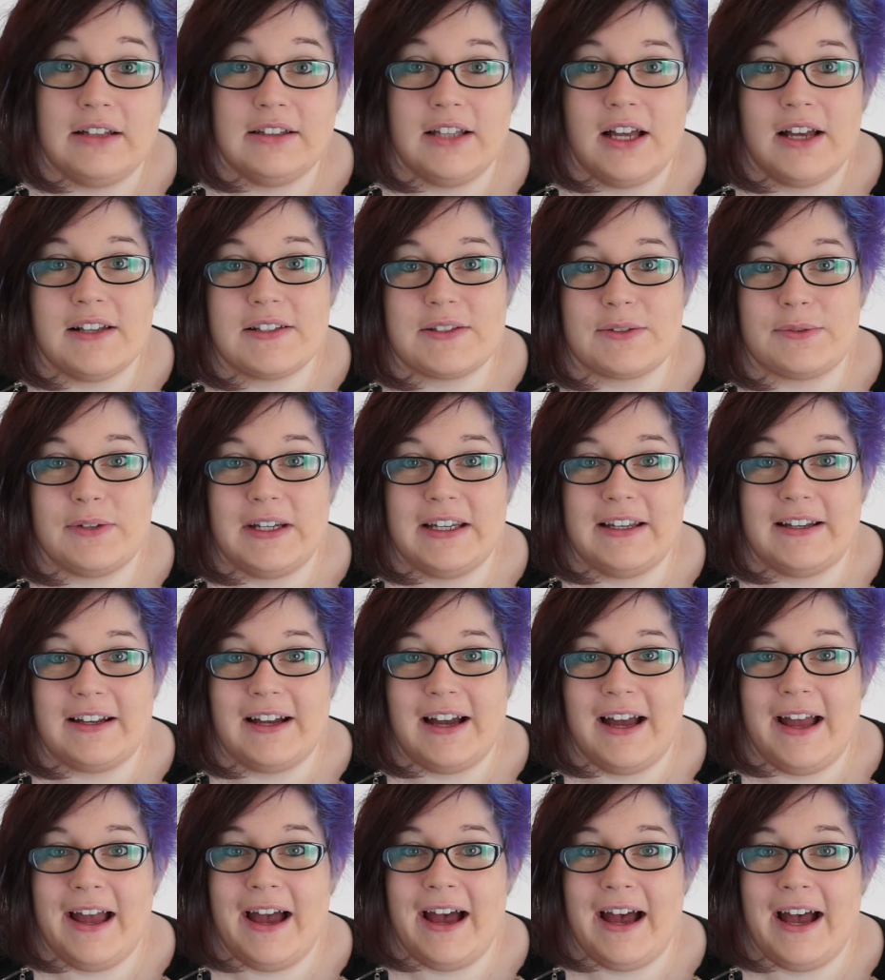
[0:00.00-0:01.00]
Last week
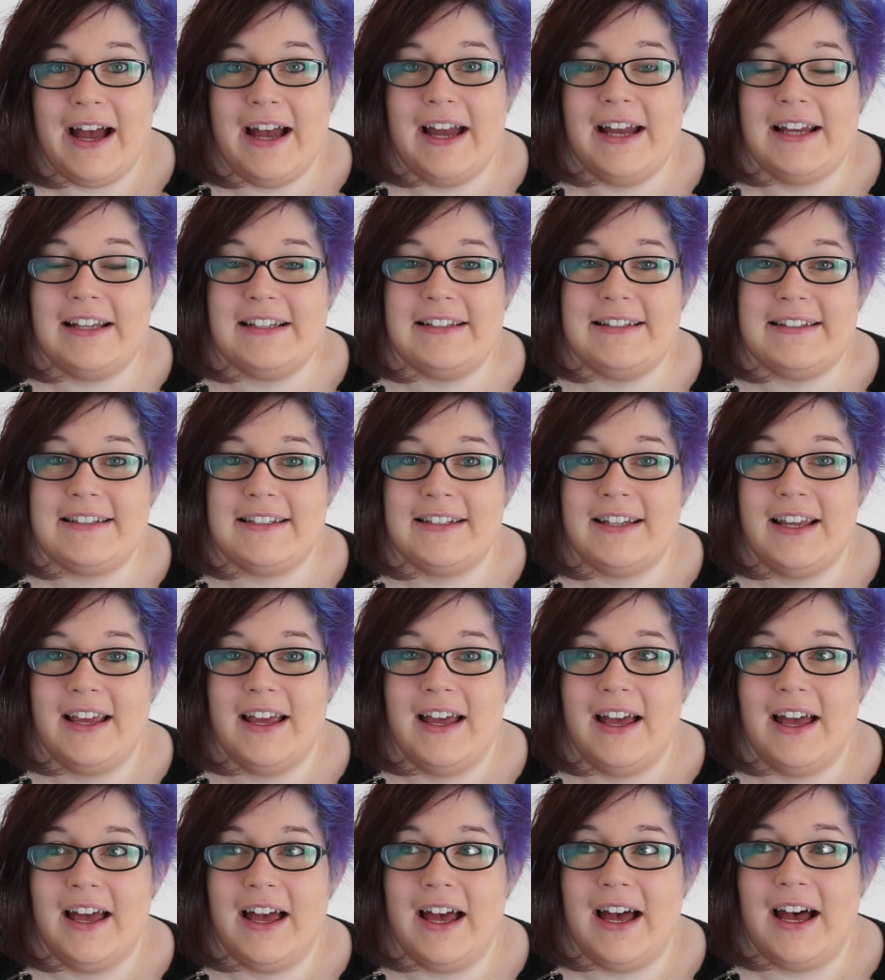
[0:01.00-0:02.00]
I had
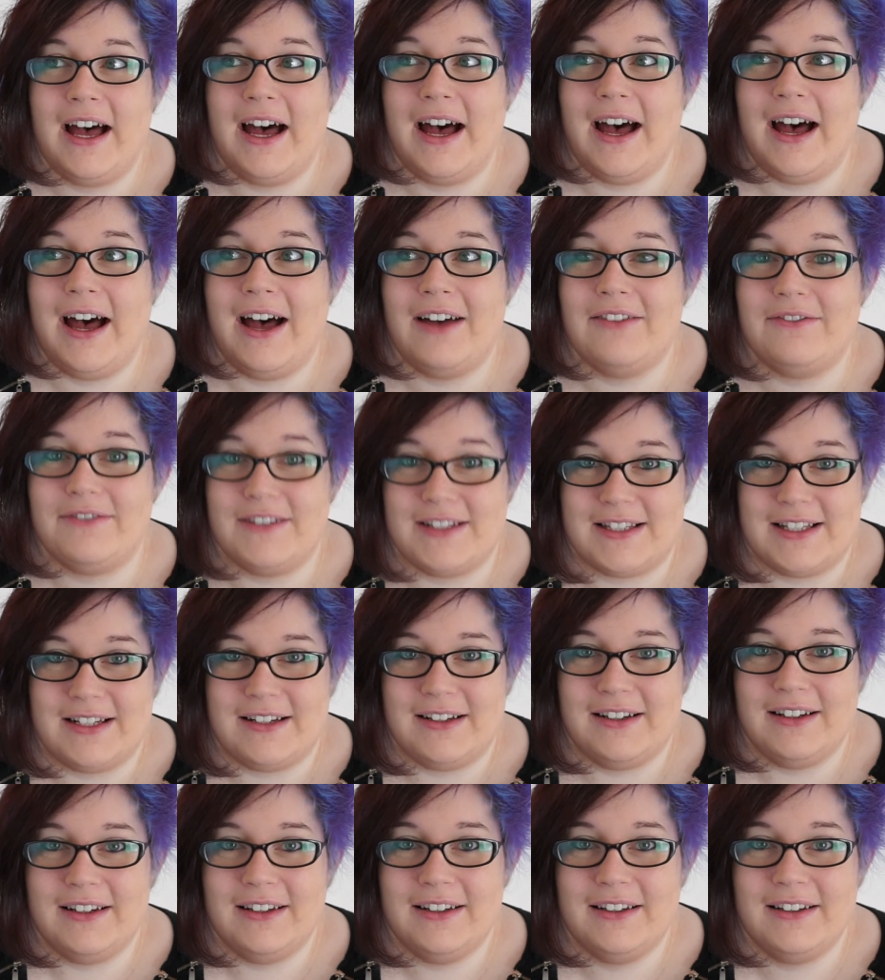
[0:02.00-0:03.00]
a
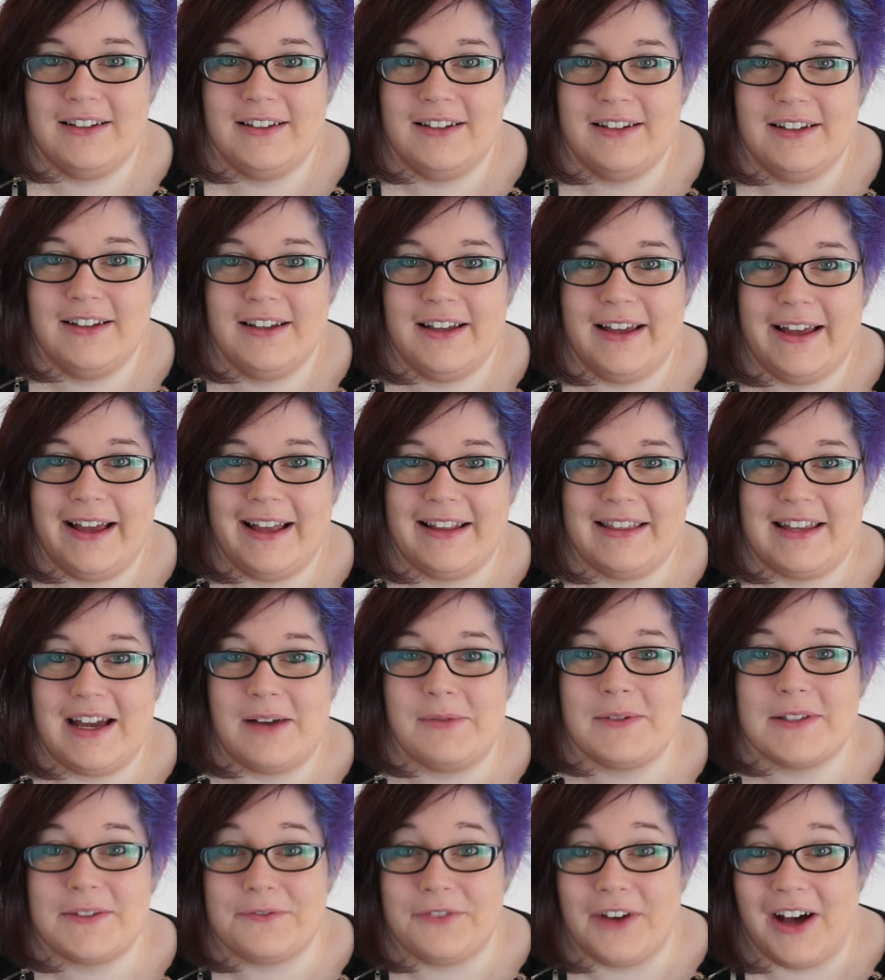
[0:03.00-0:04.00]
visitor and that
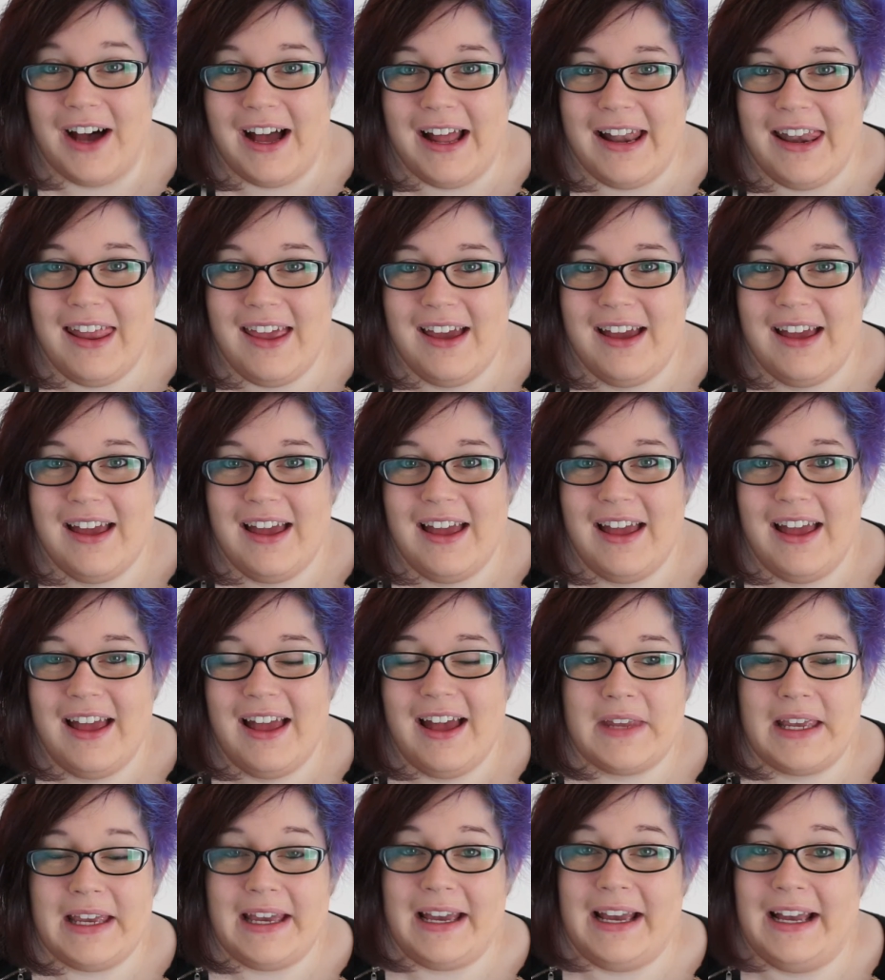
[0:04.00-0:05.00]
was fun.
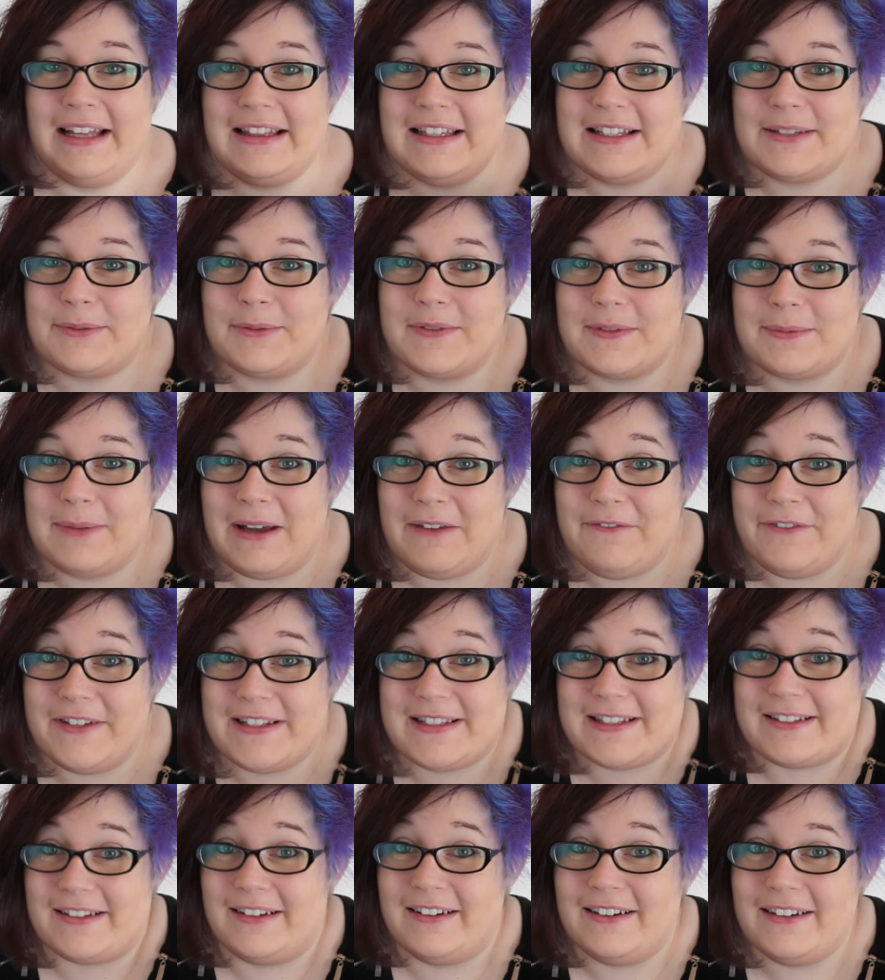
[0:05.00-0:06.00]
And this was my
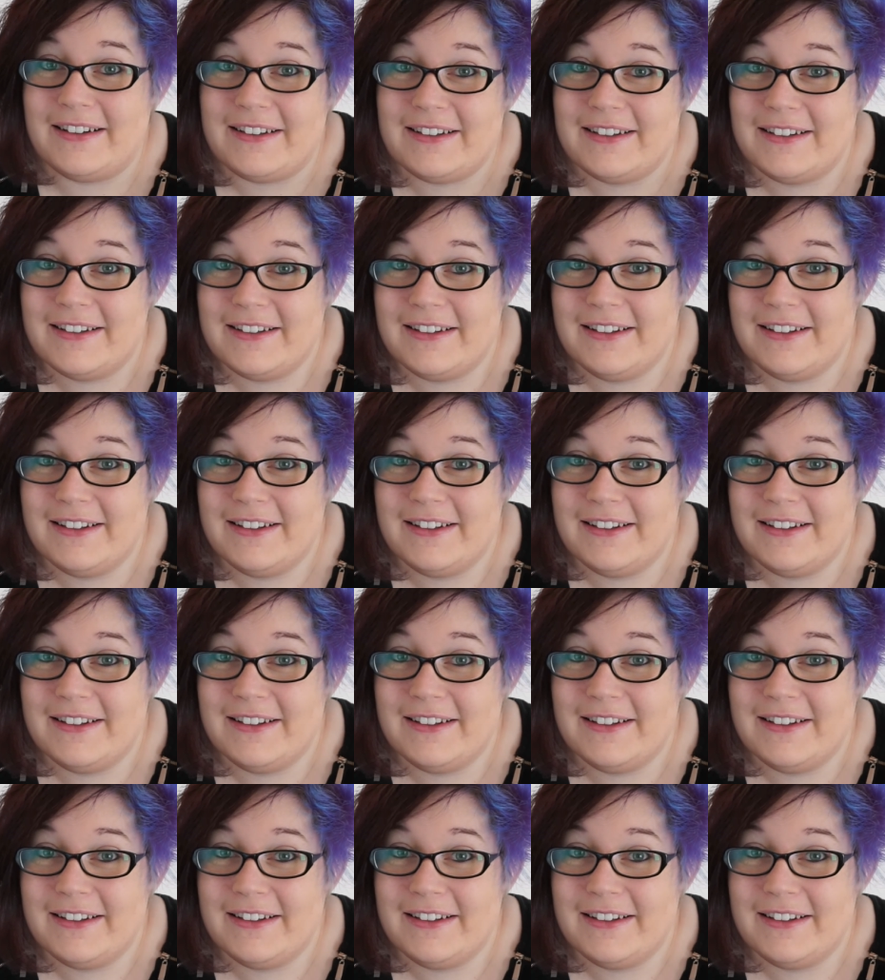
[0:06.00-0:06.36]
visitor.